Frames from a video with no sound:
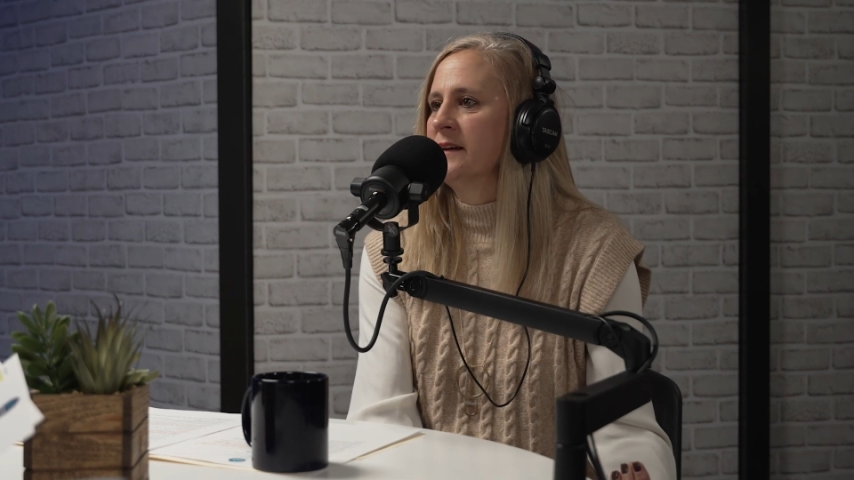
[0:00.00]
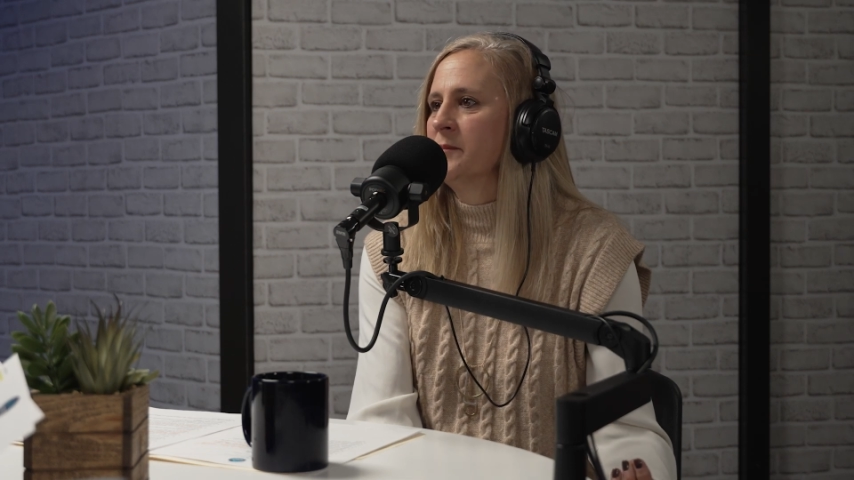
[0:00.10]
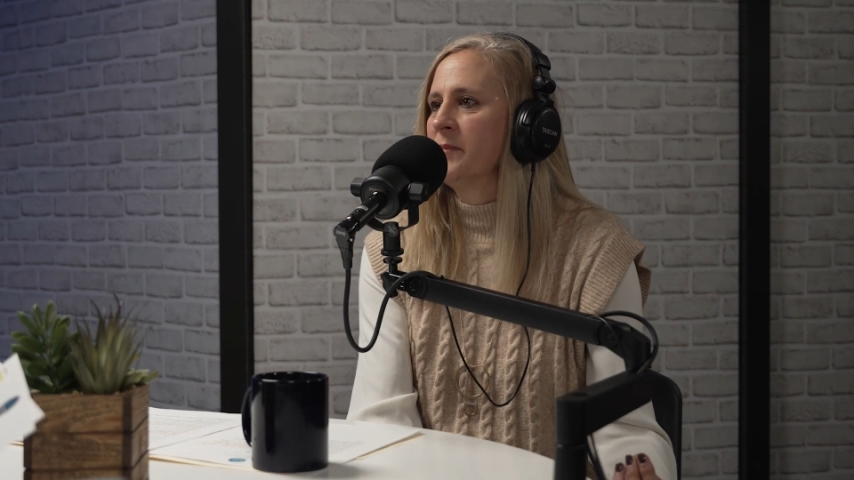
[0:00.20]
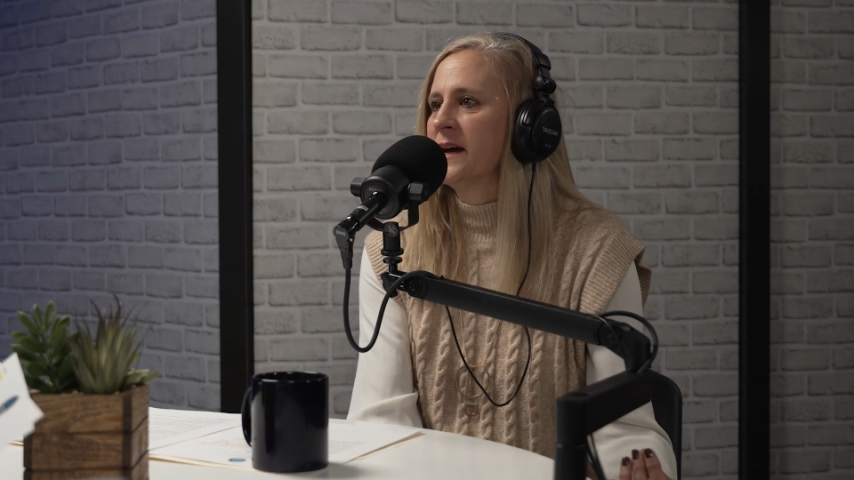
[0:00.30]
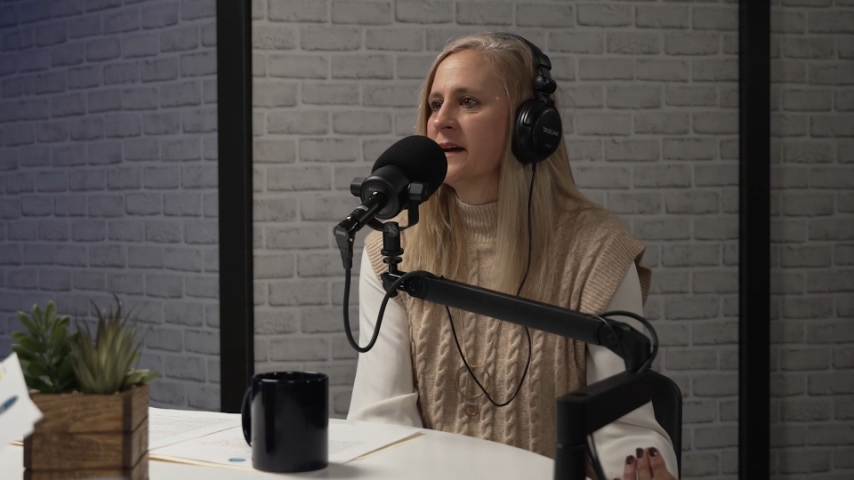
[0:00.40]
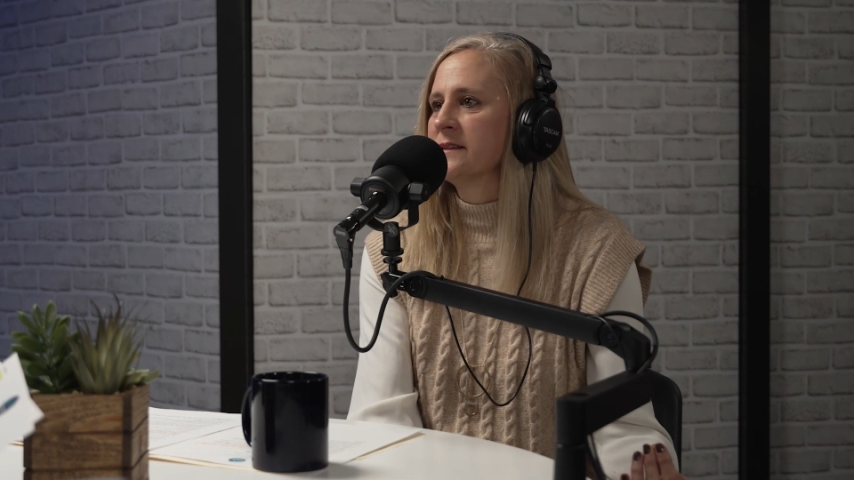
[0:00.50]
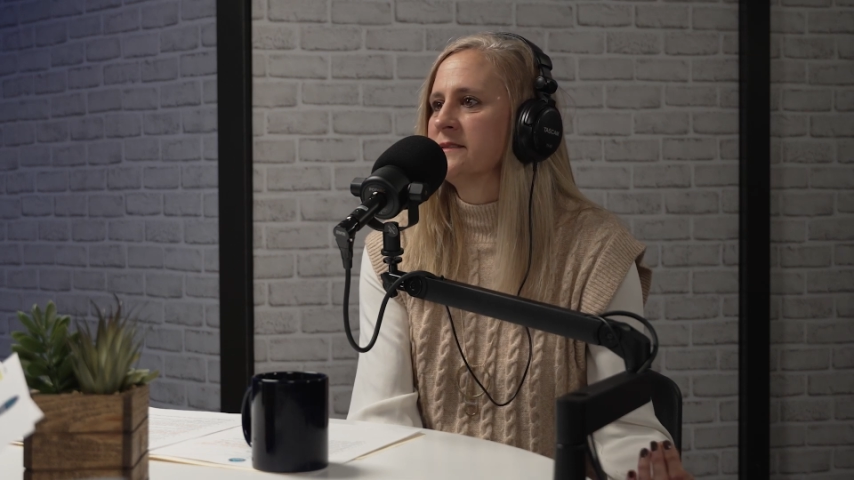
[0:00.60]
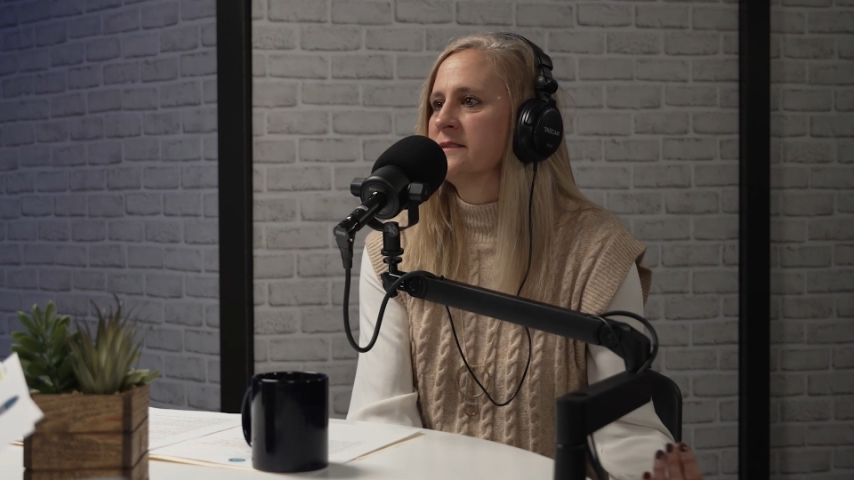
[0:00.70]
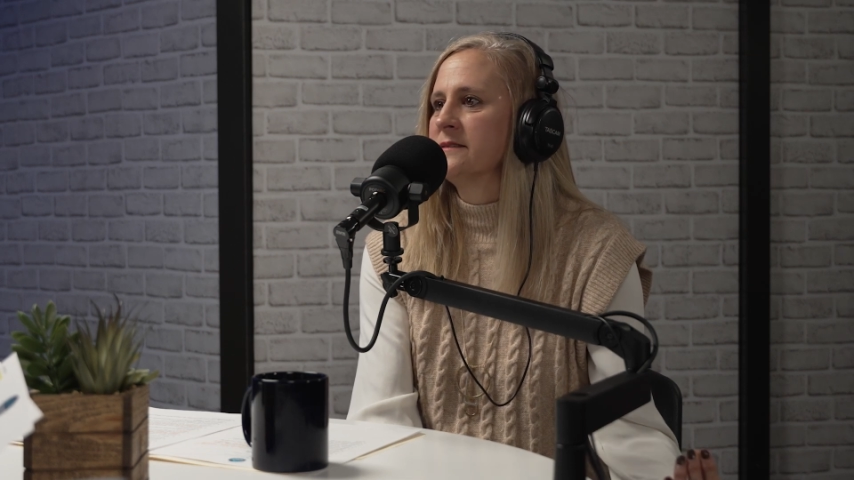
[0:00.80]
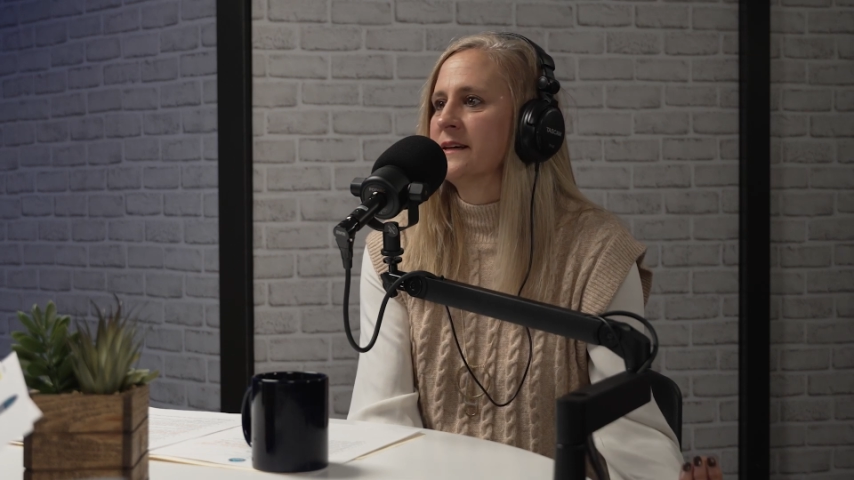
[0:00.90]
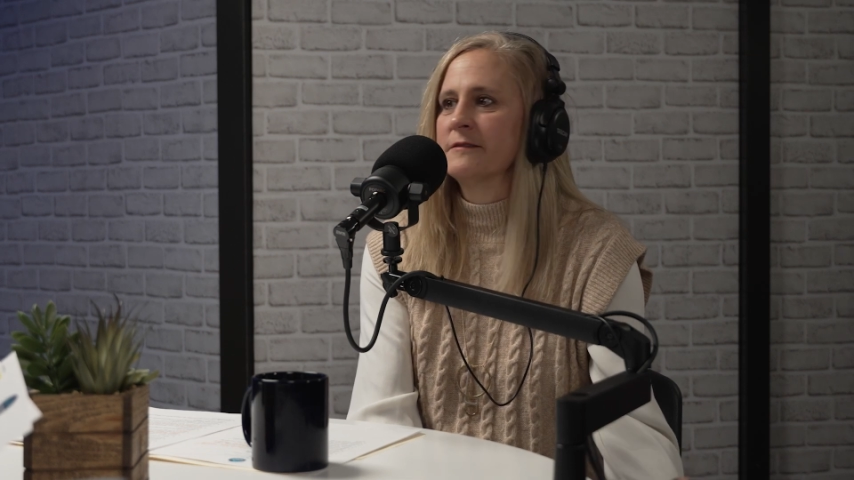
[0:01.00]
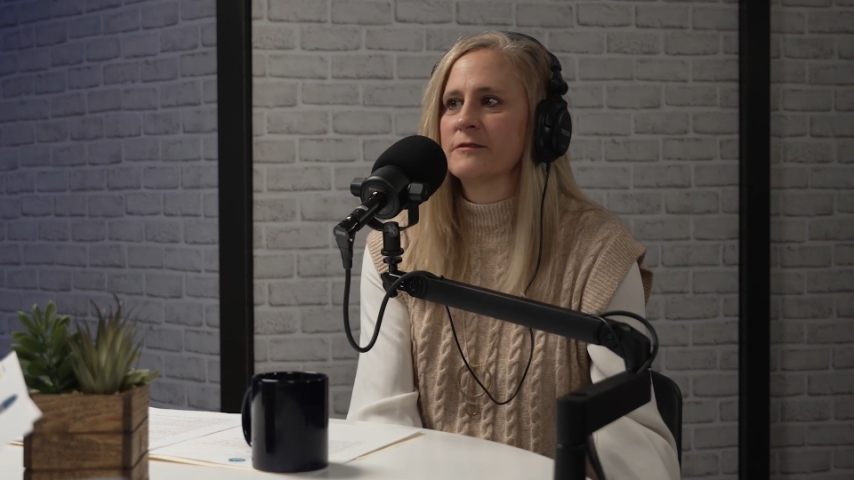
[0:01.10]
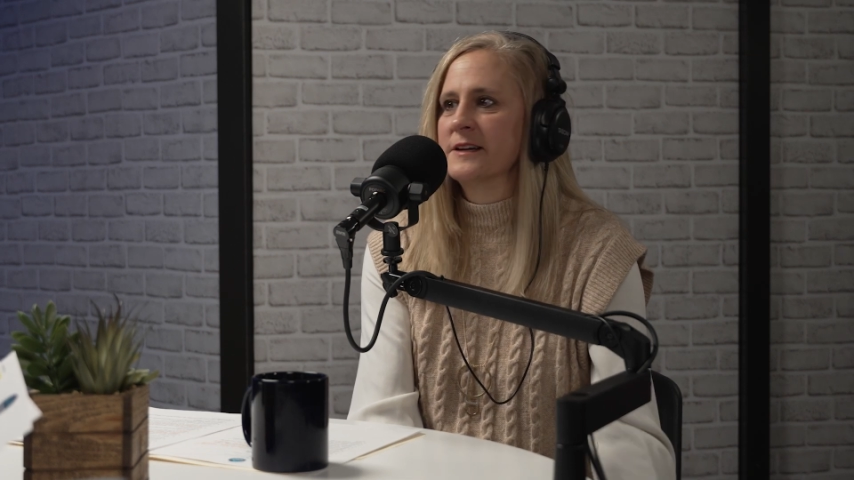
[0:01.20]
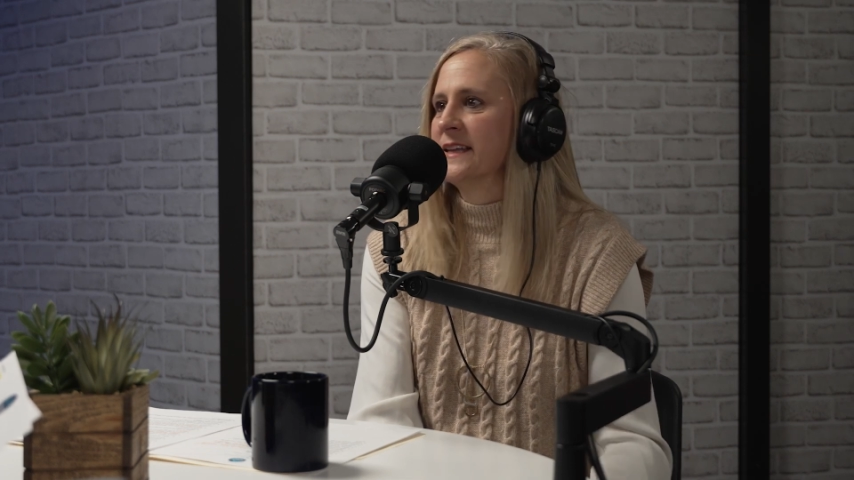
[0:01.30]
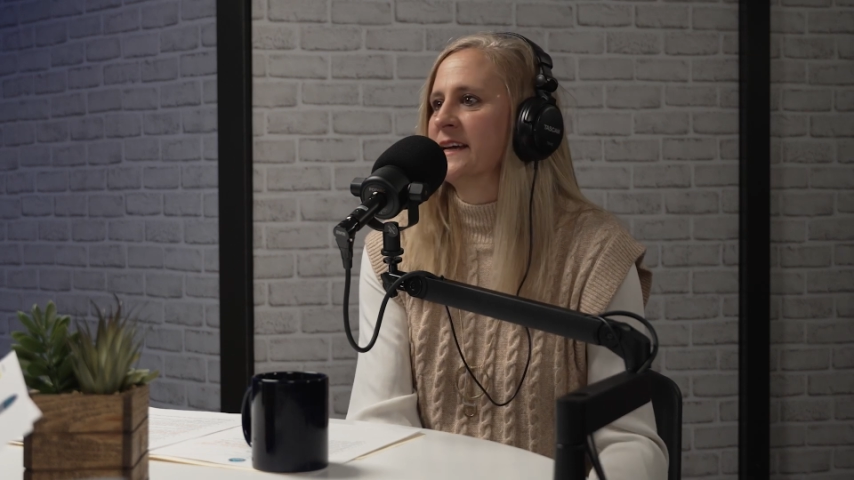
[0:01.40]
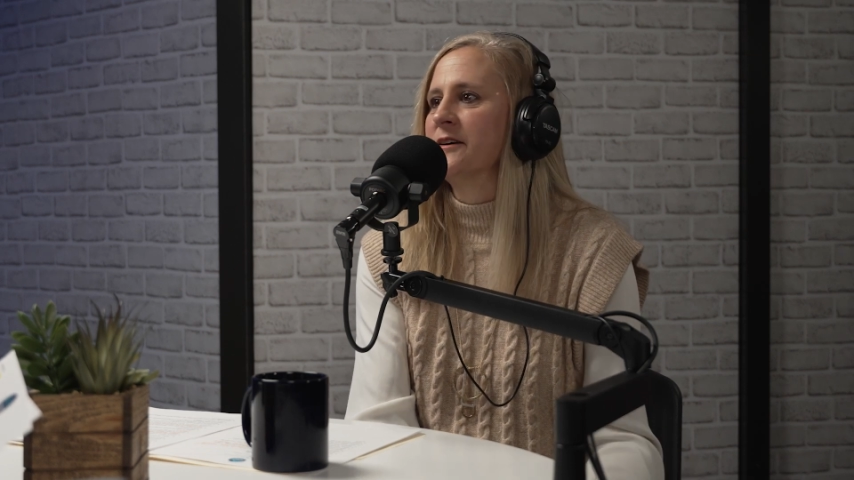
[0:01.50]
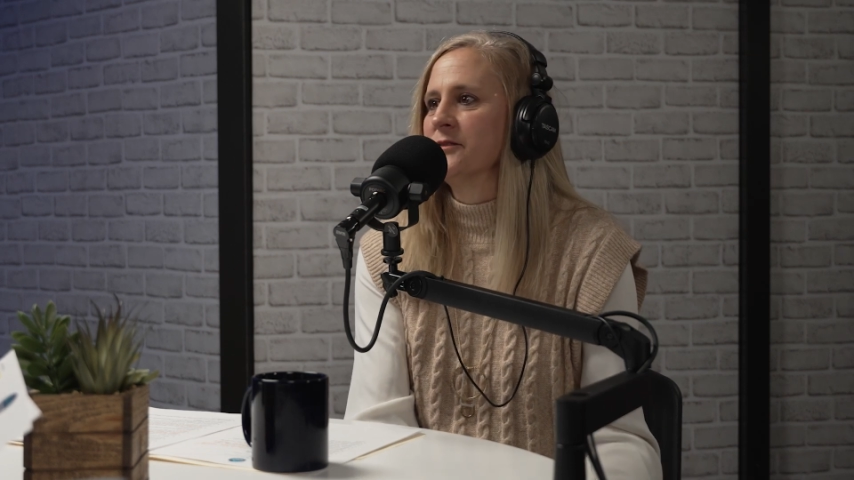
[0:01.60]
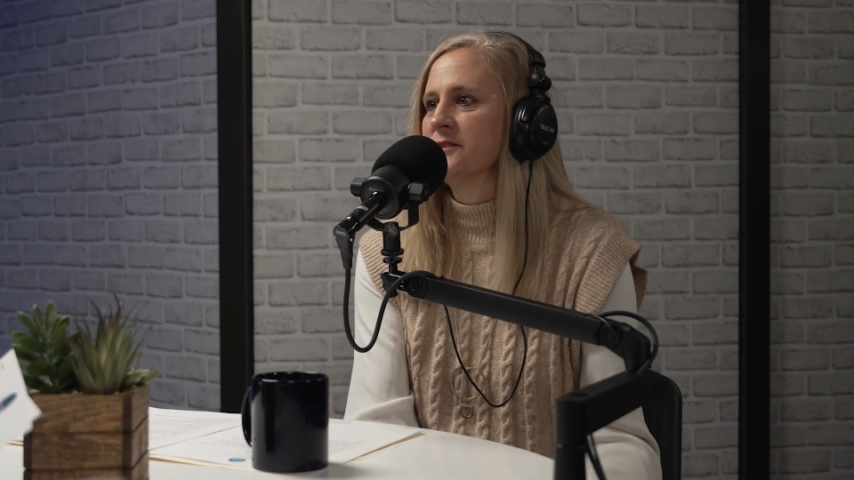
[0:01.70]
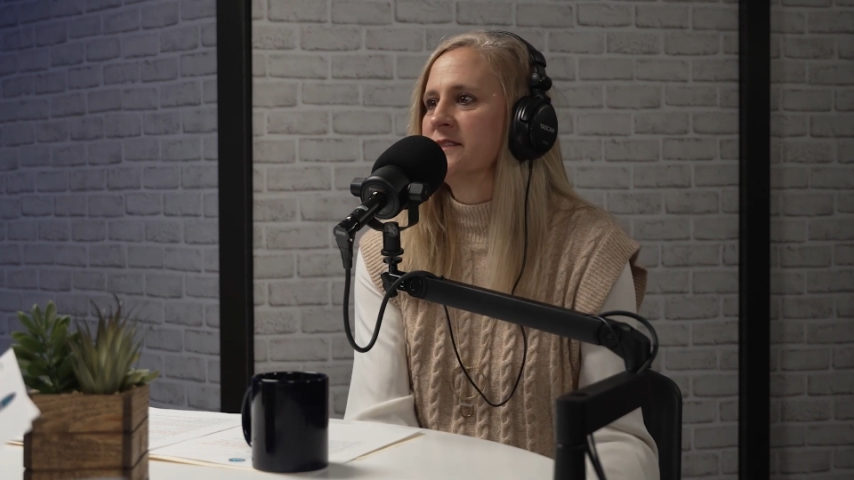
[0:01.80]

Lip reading: impacts everything else.